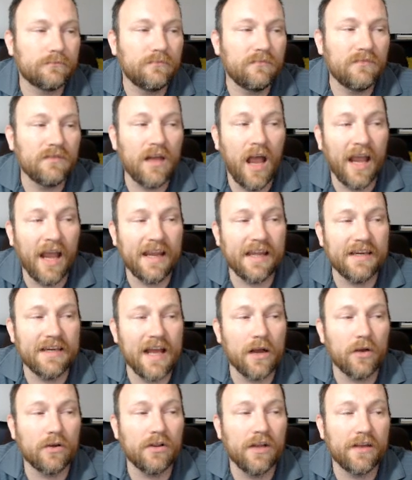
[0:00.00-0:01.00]
I can
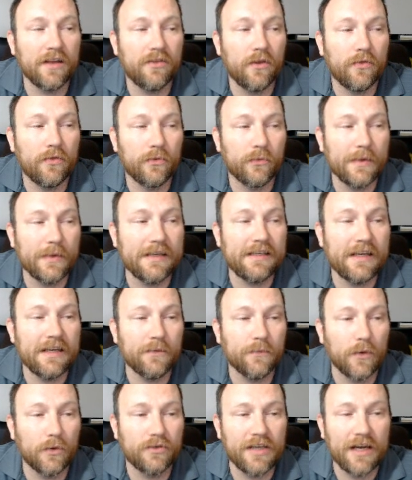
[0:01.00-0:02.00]
now click the three D
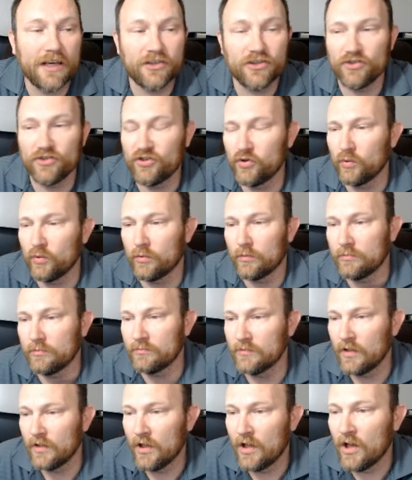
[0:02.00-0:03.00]
rotation tool,
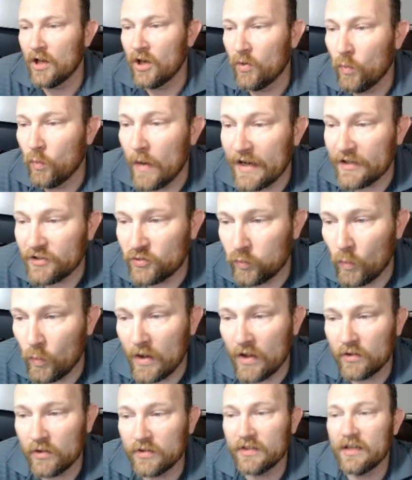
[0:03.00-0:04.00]
which
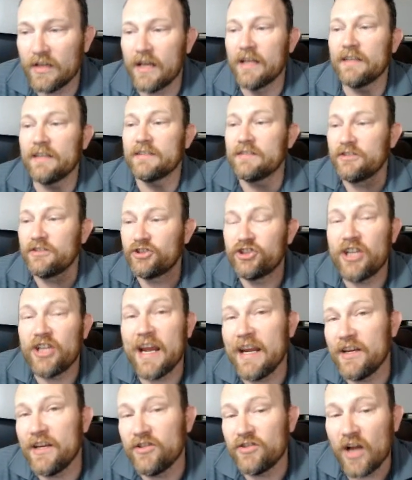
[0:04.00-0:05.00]
will
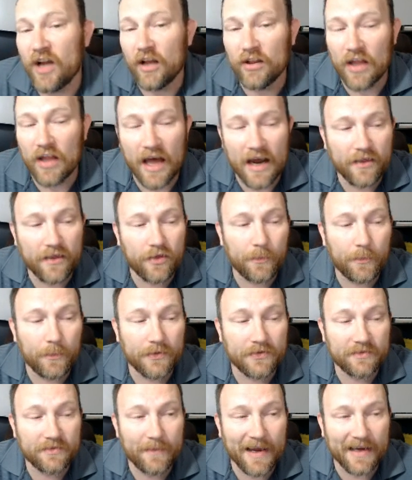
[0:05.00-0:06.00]
change a lot of the
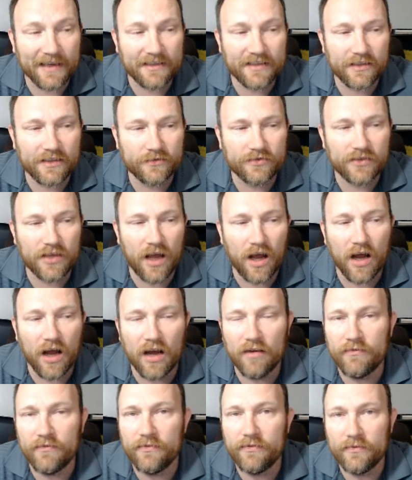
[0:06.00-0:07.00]
perspectives
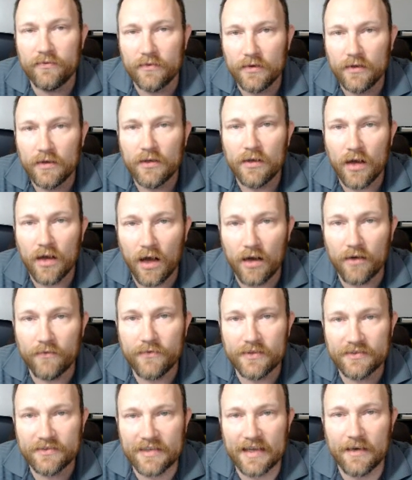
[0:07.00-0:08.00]
of, of
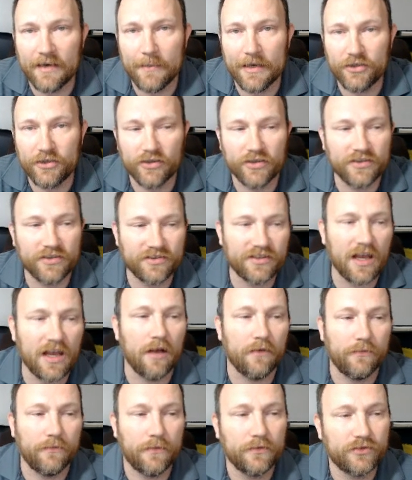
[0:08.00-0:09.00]
this animation
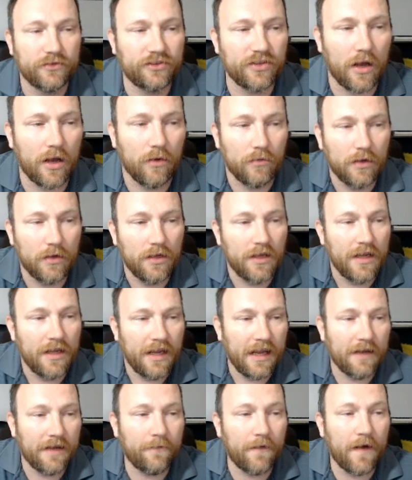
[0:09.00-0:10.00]
itself. So
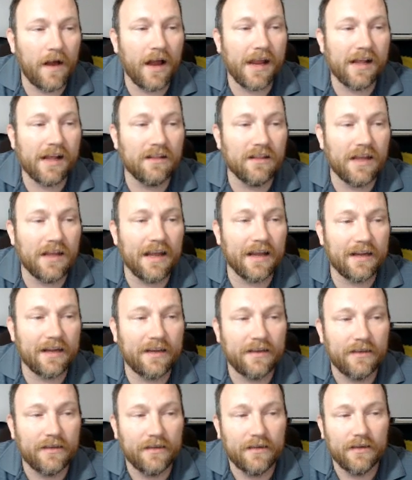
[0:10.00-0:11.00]
if I
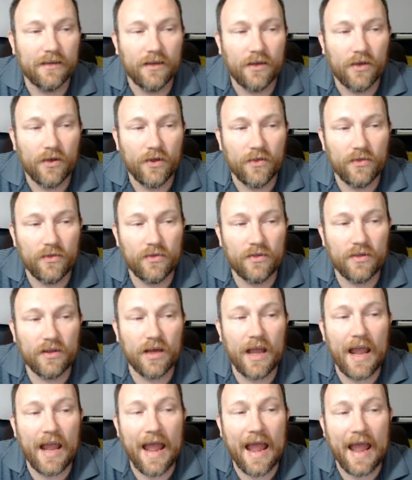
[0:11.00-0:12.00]
click
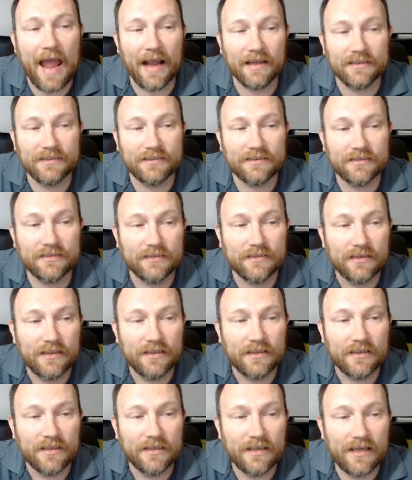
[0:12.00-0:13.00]
the X,
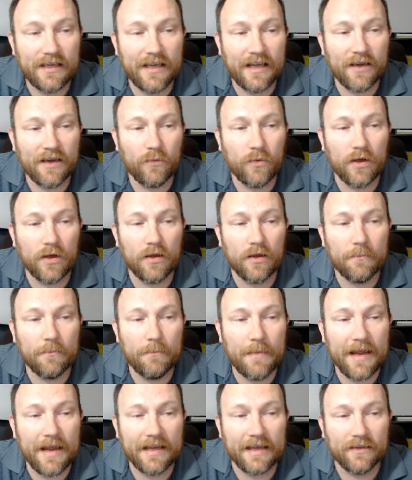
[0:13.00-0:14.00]
it will
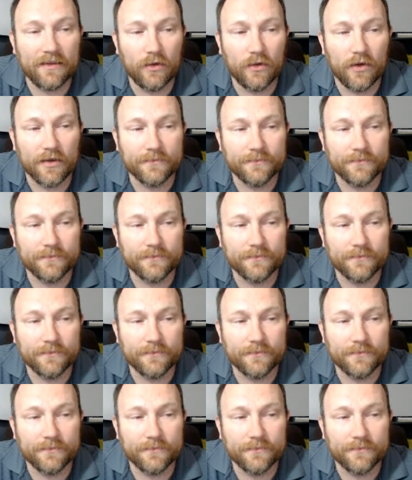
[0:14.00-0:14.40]
make it look,